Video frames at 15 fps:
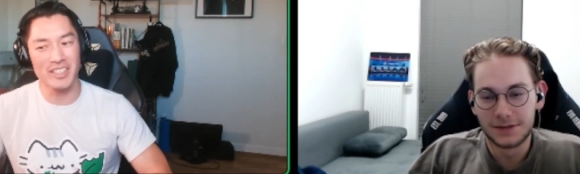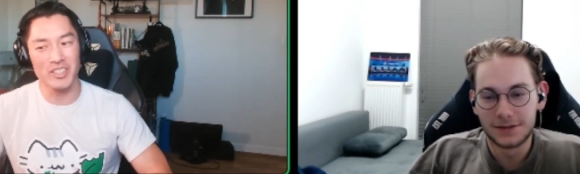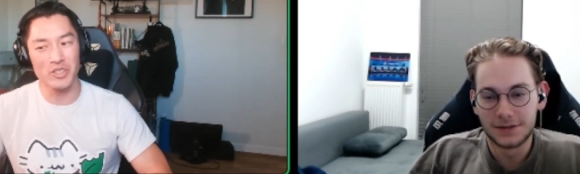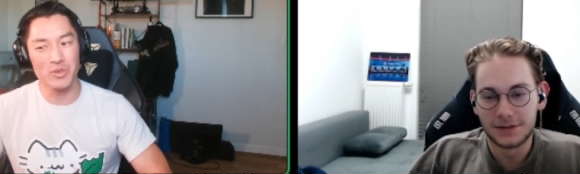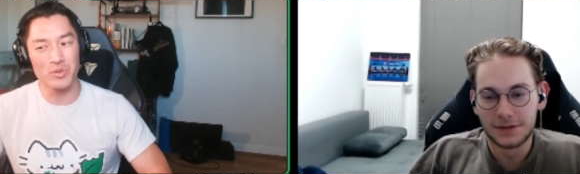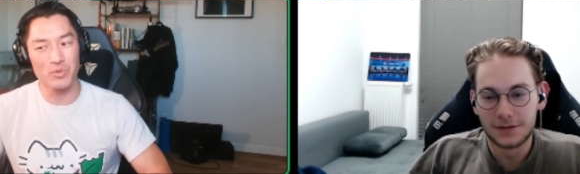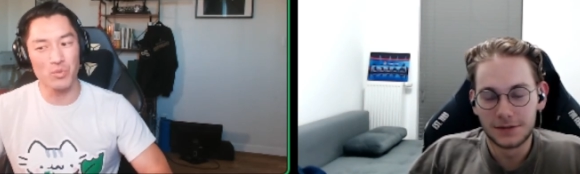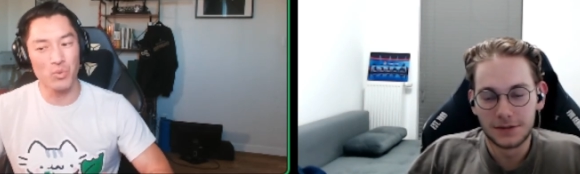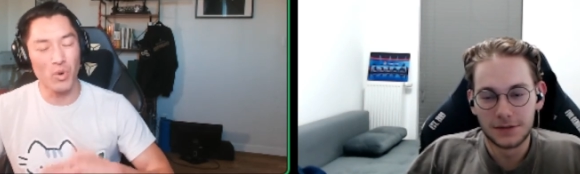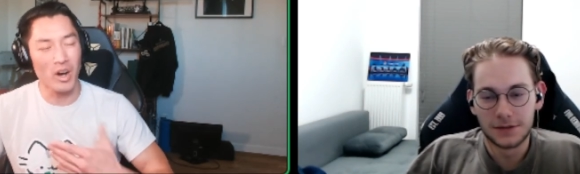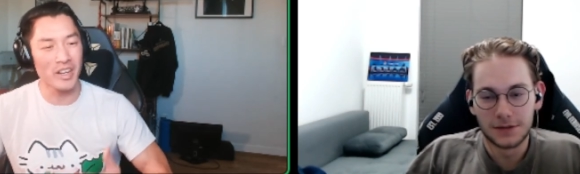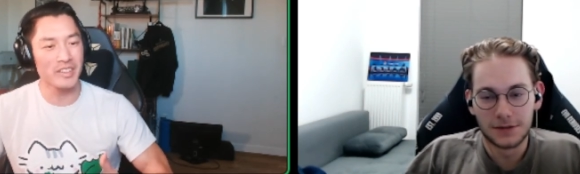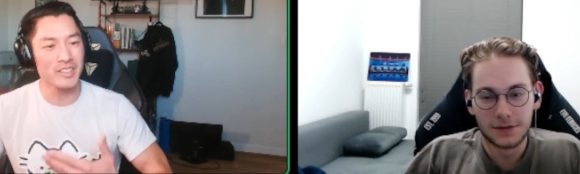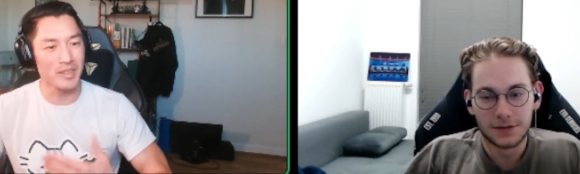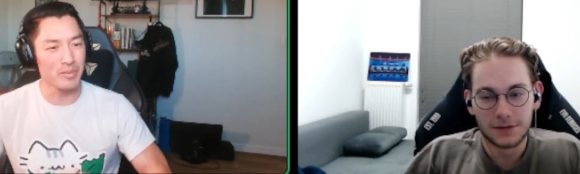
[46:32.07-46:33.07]
Speaker 1: you'd
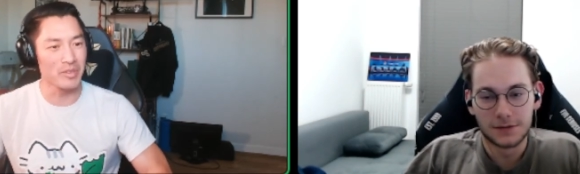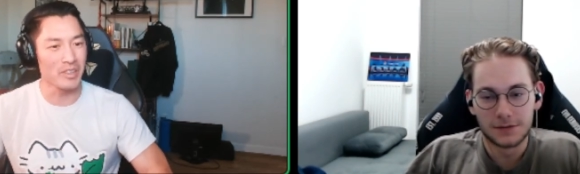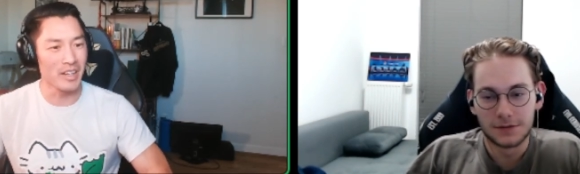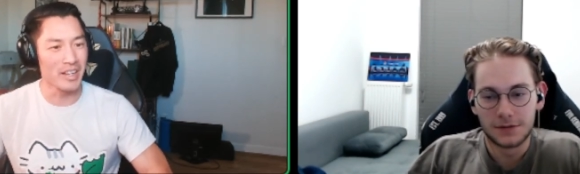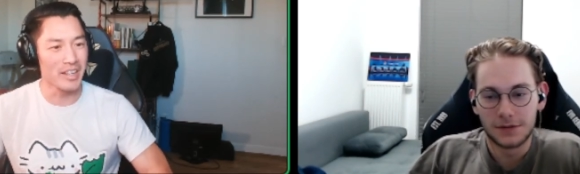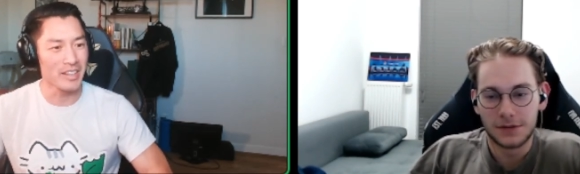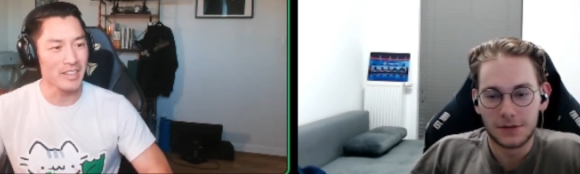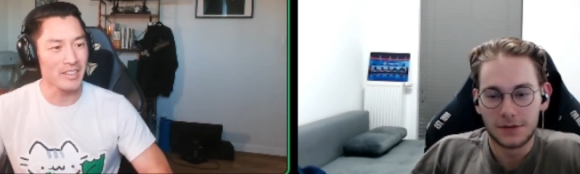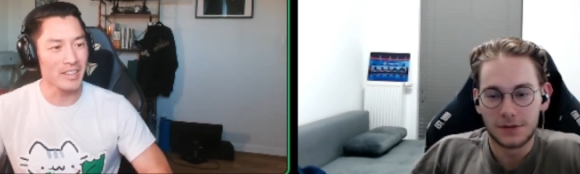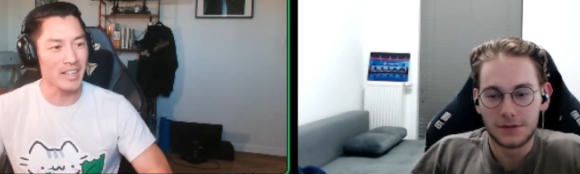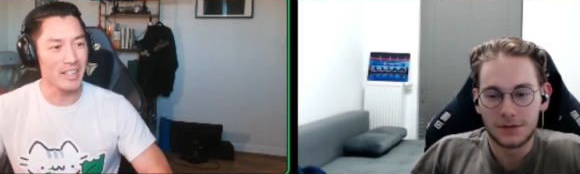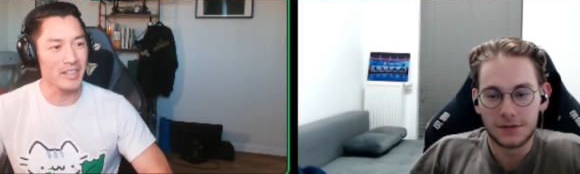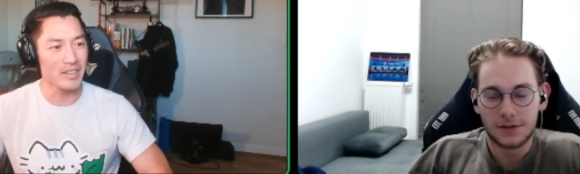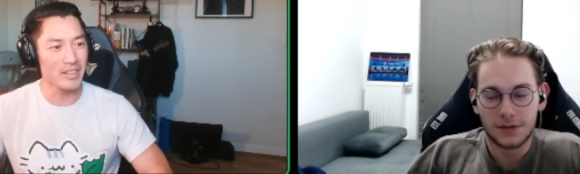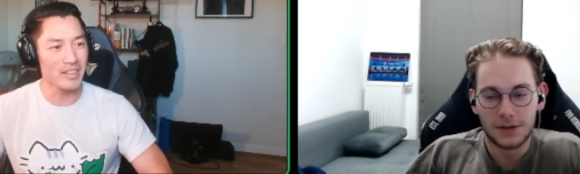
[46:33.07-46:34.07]
want to play?
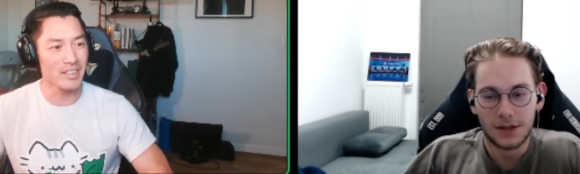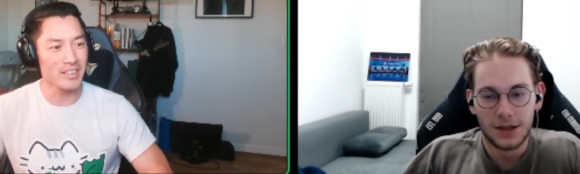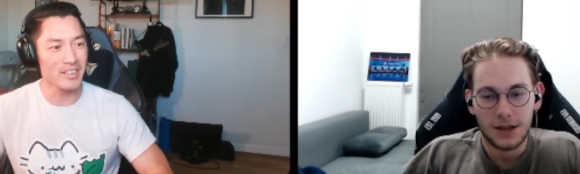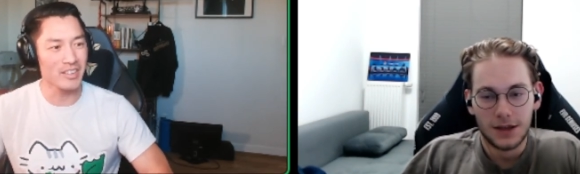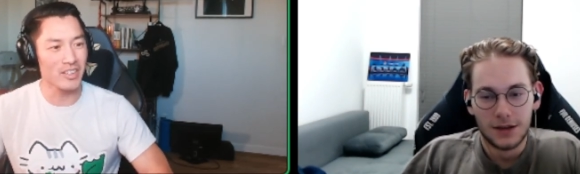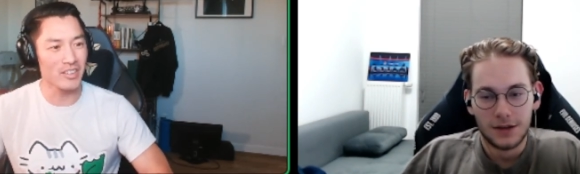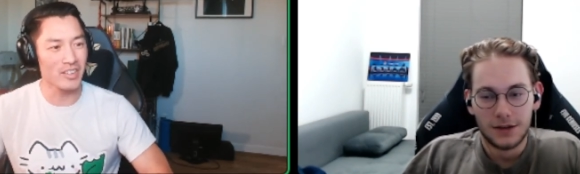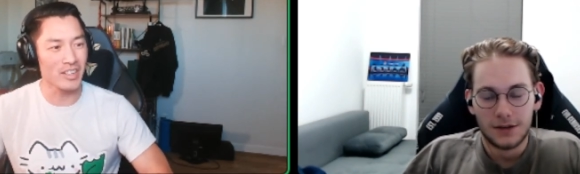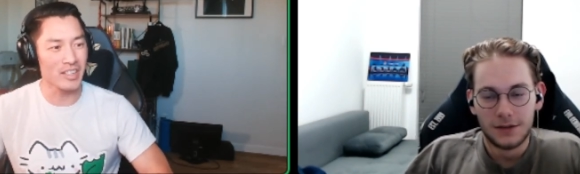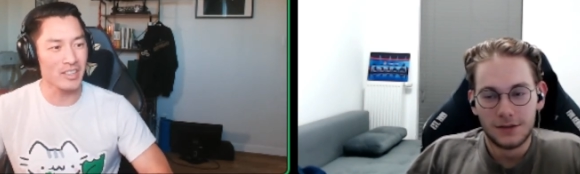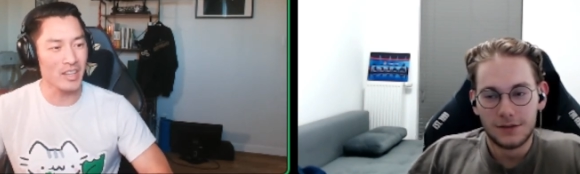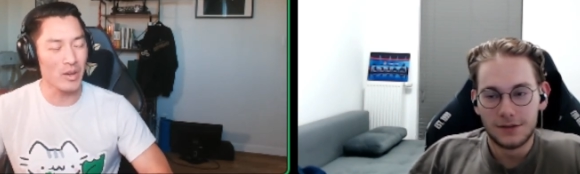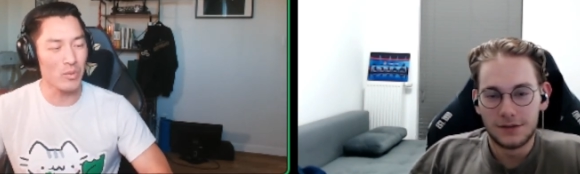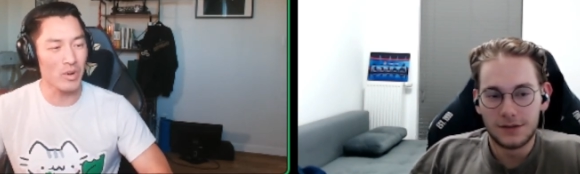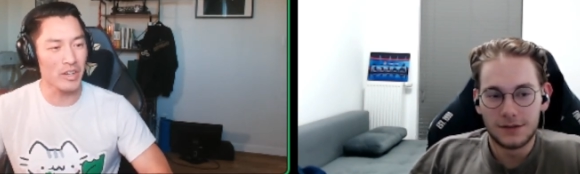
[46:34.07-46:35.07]
Like they're like
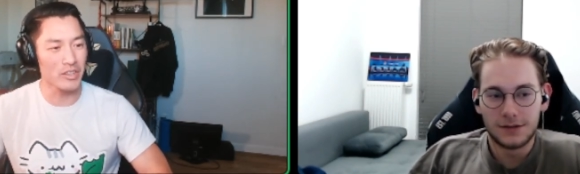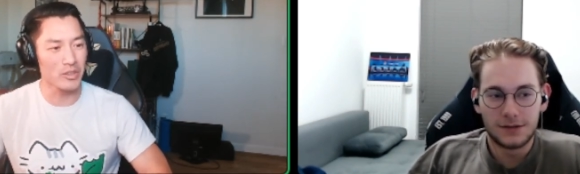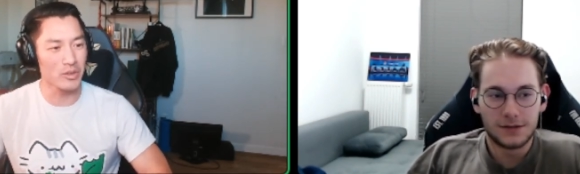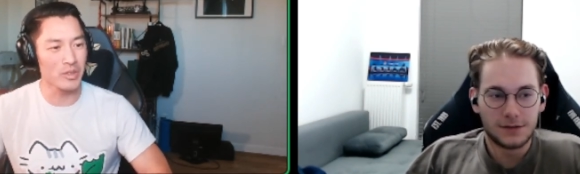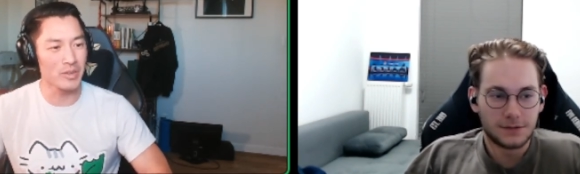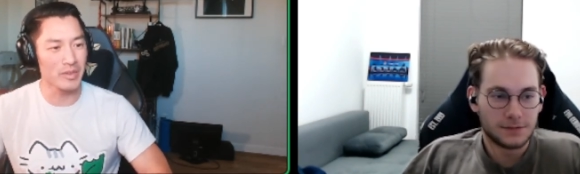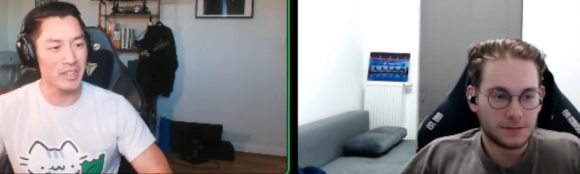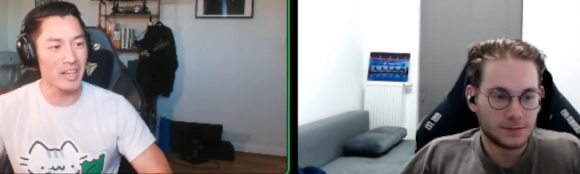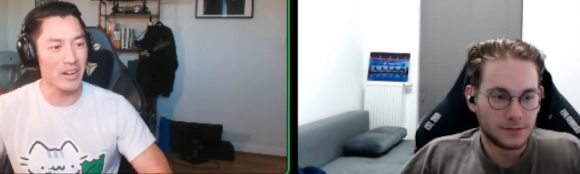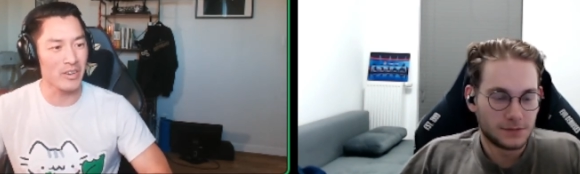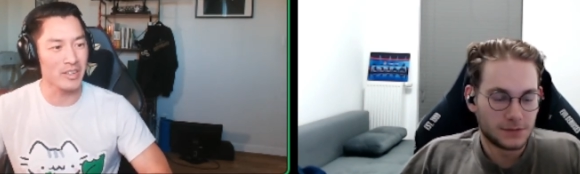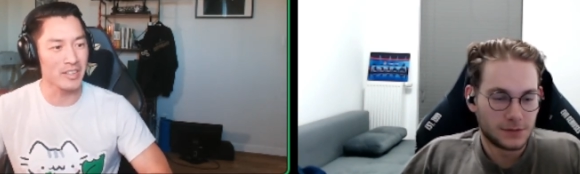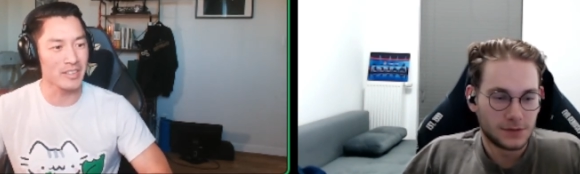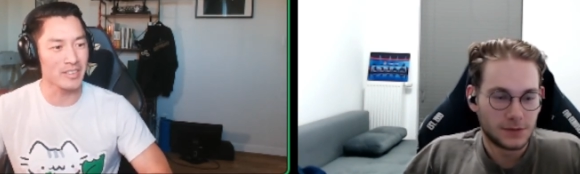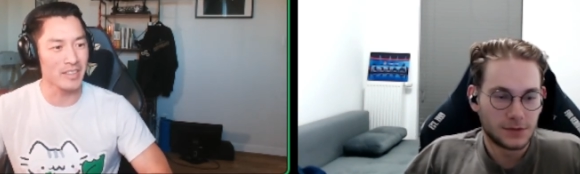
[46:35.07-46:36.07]
they want you to
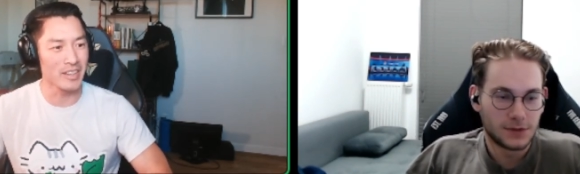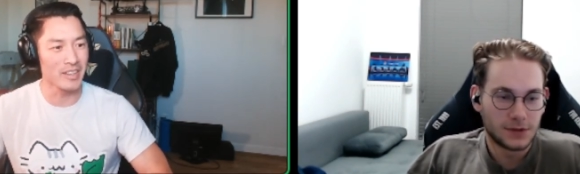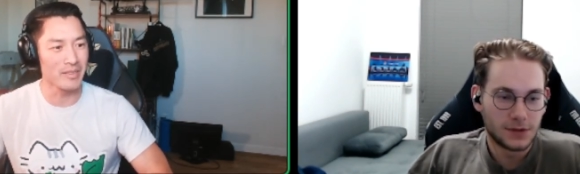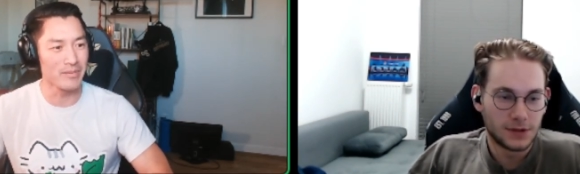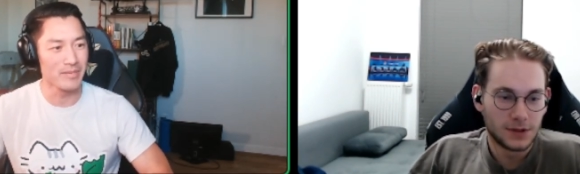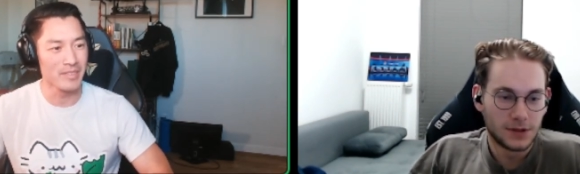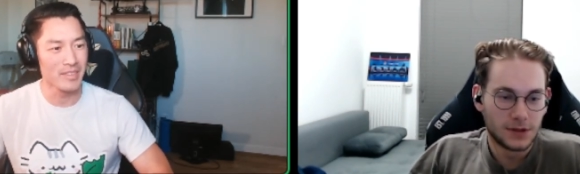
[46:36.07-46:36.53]
carry this game.